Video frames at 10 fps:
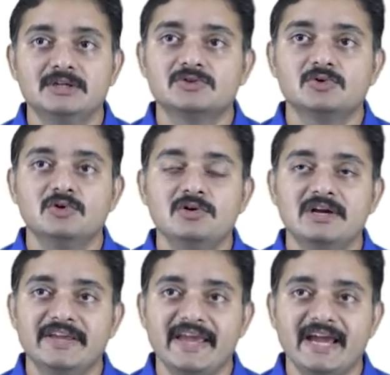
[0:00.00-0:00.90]
So,
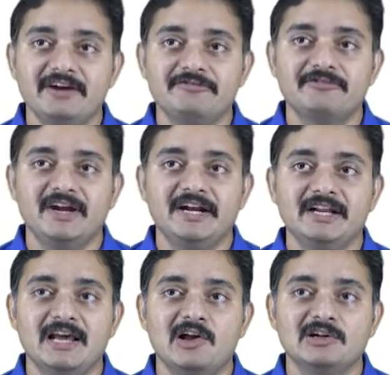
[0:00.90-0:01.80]
F and
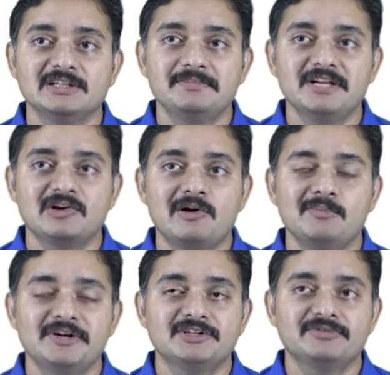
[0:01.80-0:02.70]
along the plane
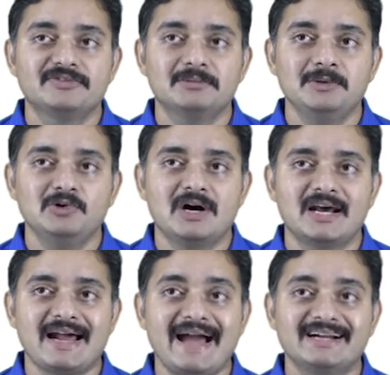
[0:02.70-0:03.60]
component of W
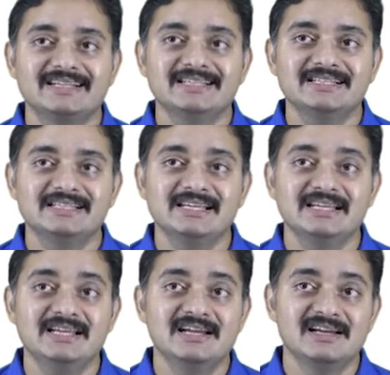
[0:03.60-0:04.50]
are acting in
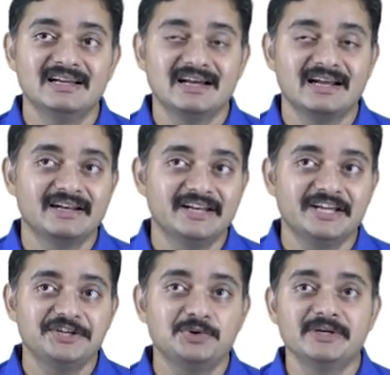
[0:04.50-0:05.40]
the
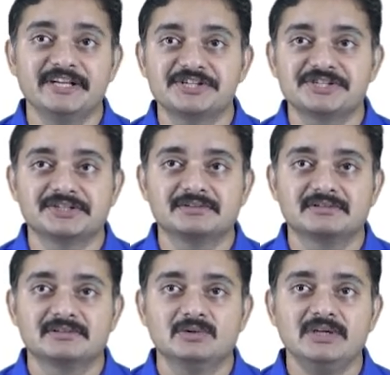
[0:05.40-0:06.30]
negative direction
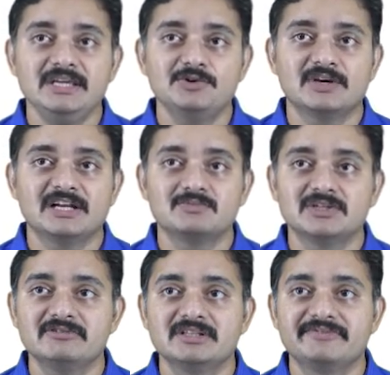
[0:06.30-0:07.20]
okay you can
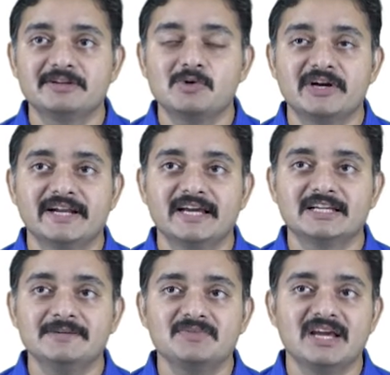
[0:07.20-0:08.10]
observe in the free body
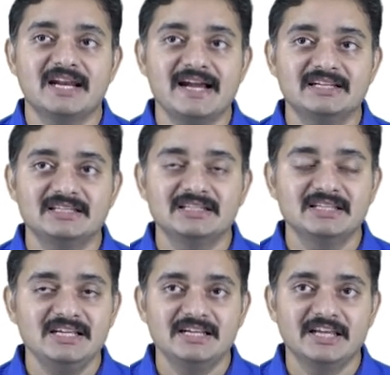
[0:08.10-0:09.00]
diagram they are acting in
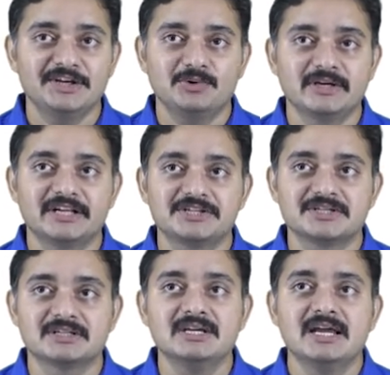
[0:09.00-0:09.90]
the negative direction